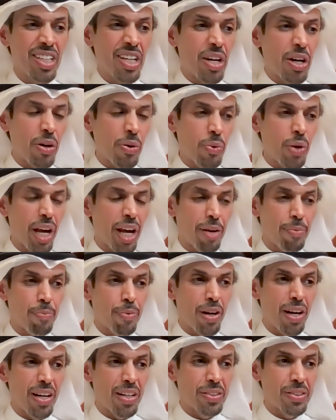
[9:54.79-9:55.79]
we are
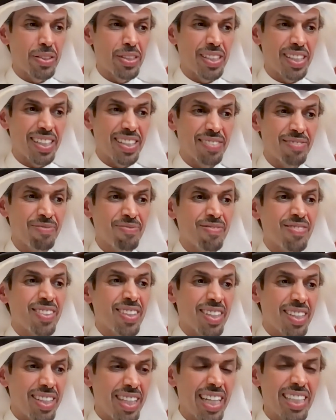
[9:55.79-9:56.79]
proud
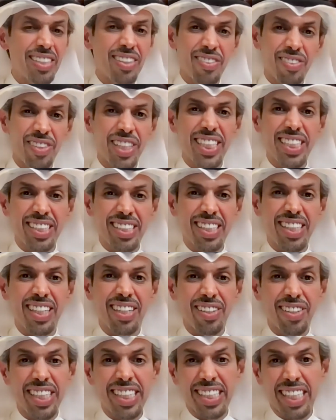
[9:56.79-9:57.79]
that
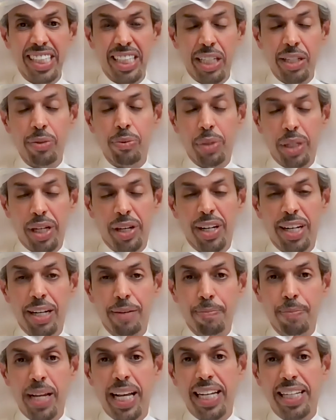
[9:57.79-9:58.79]
recently we
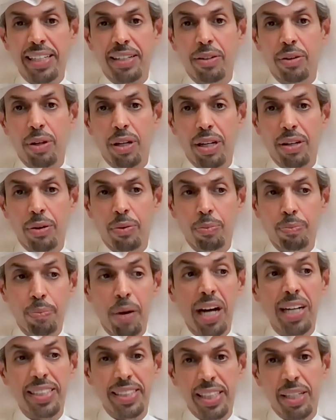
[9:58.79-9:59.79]
really
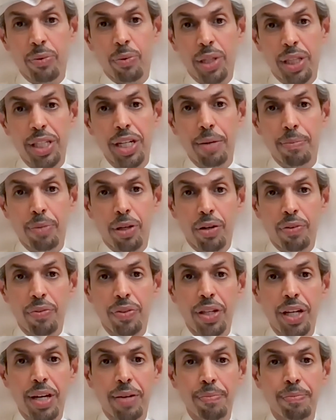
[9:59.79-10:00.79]
partner with a number
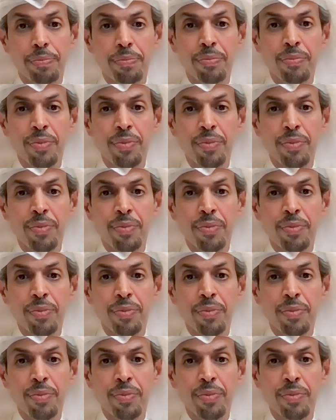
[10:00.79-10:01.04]
of them